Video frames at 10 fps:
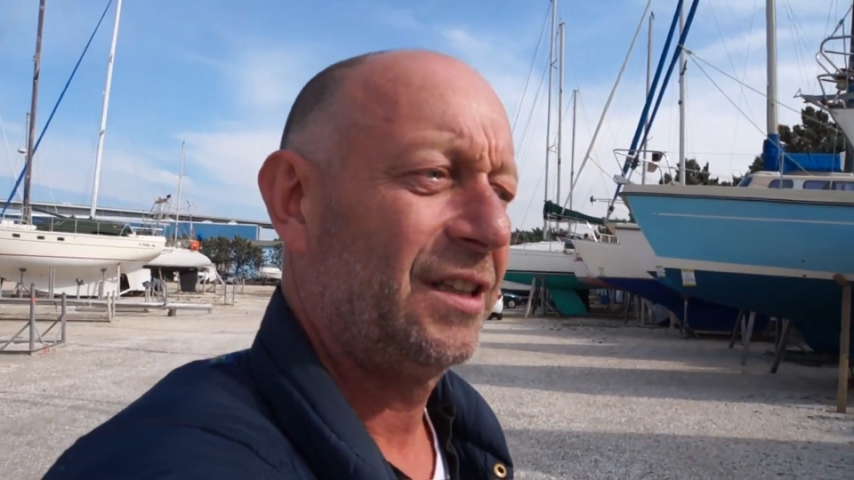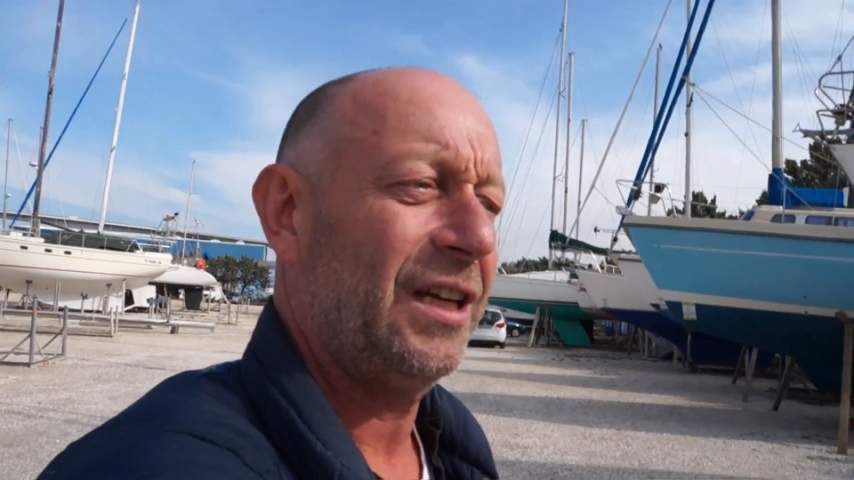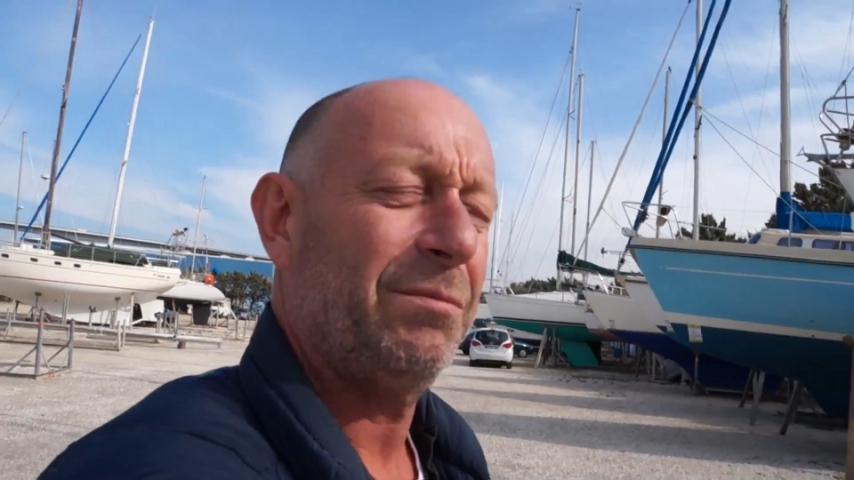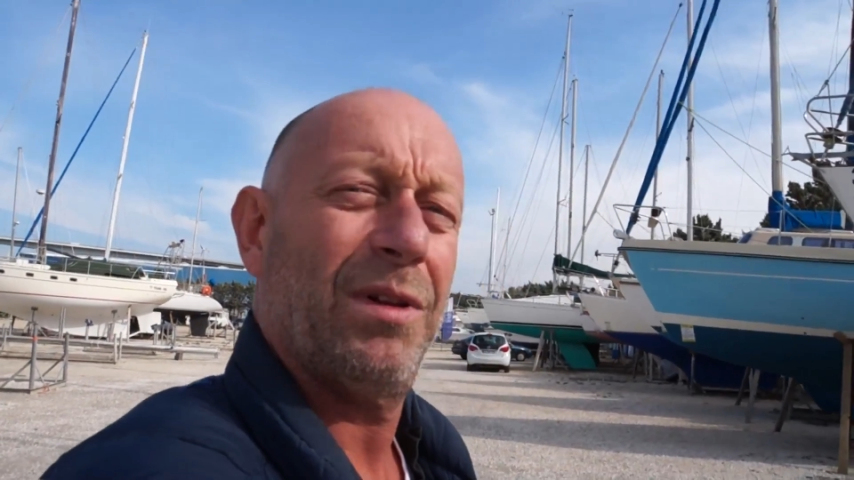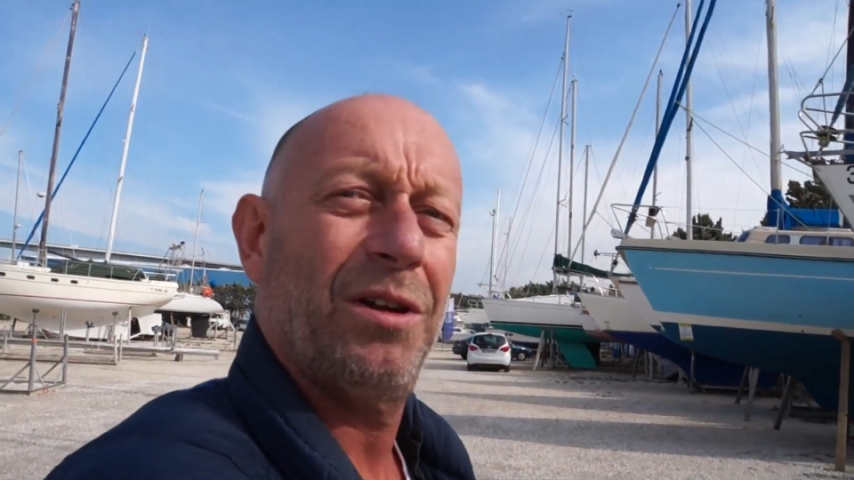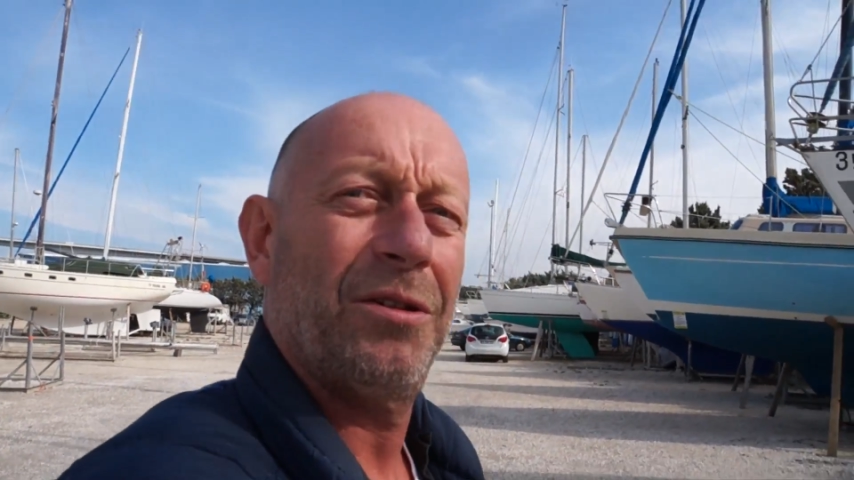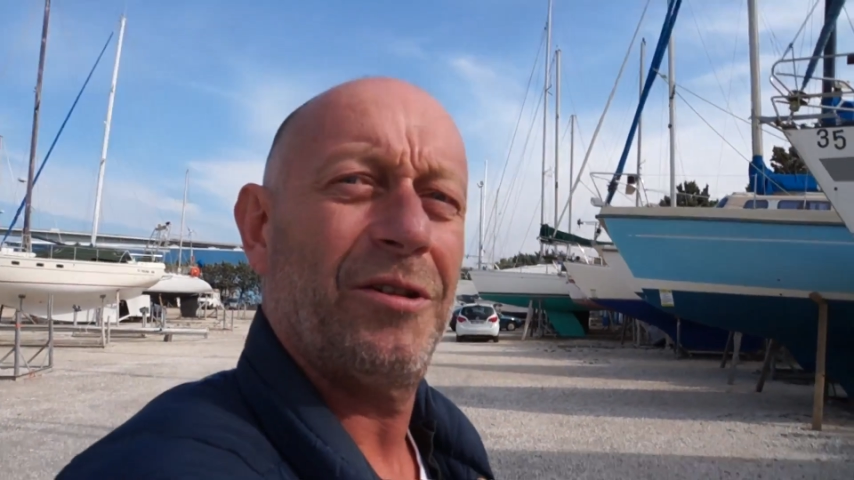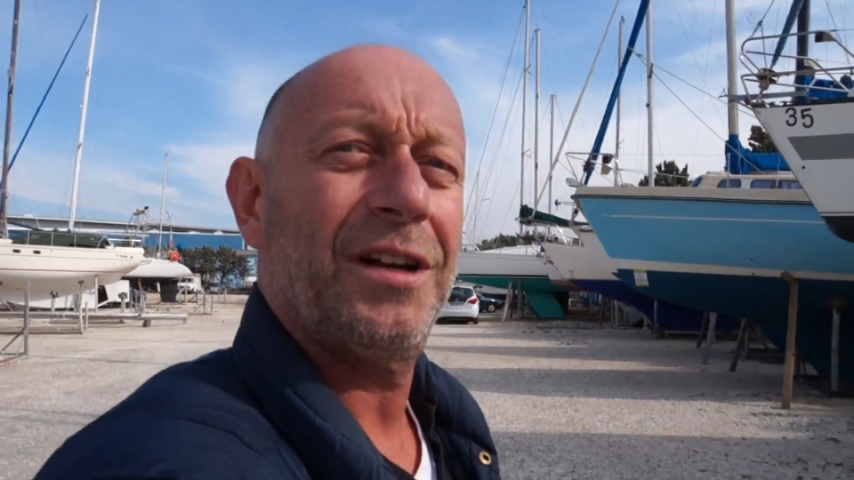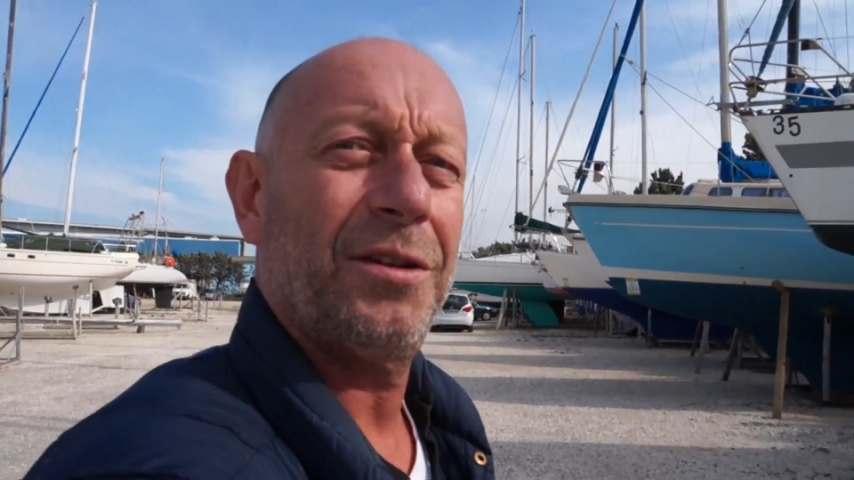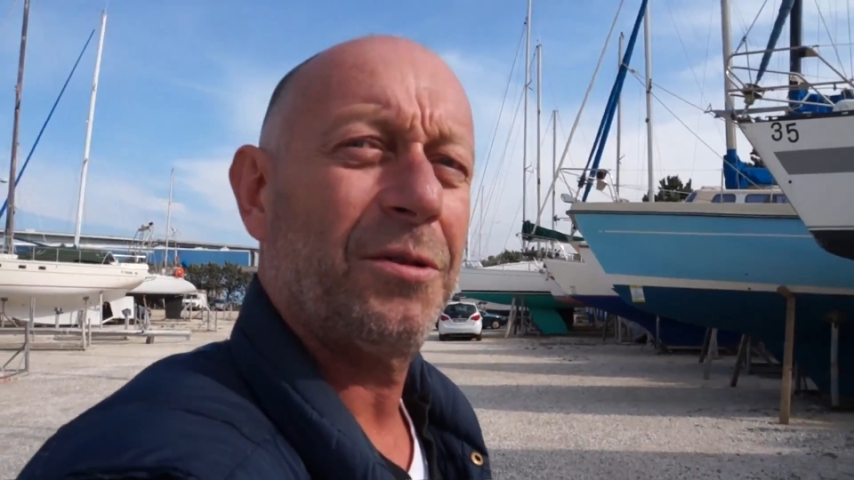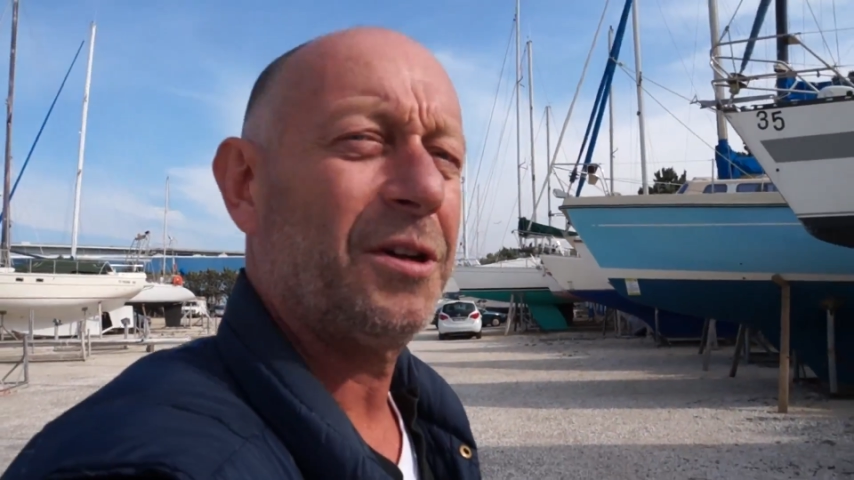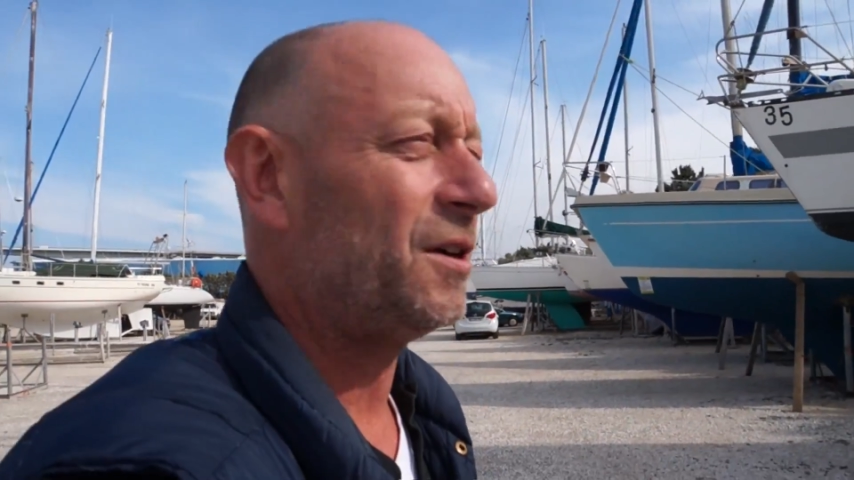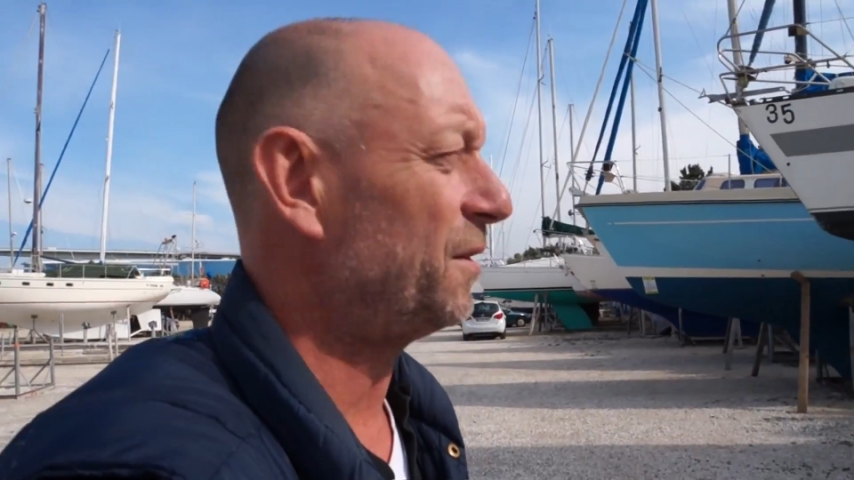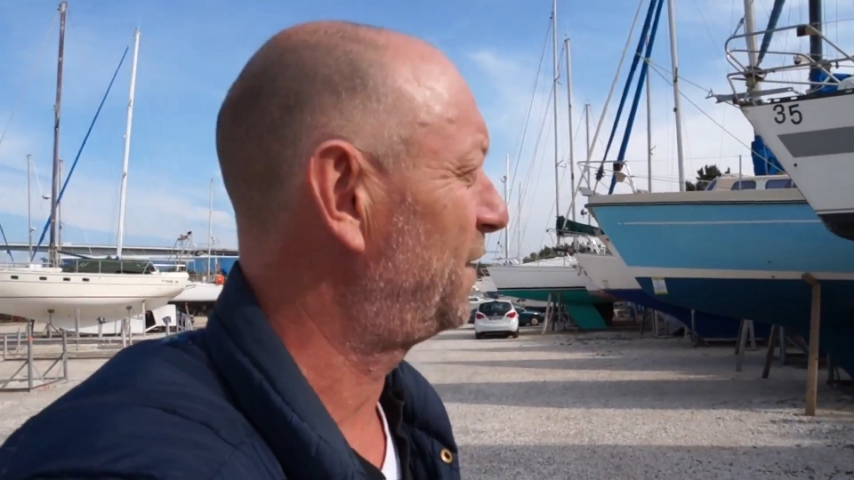get blown around the world.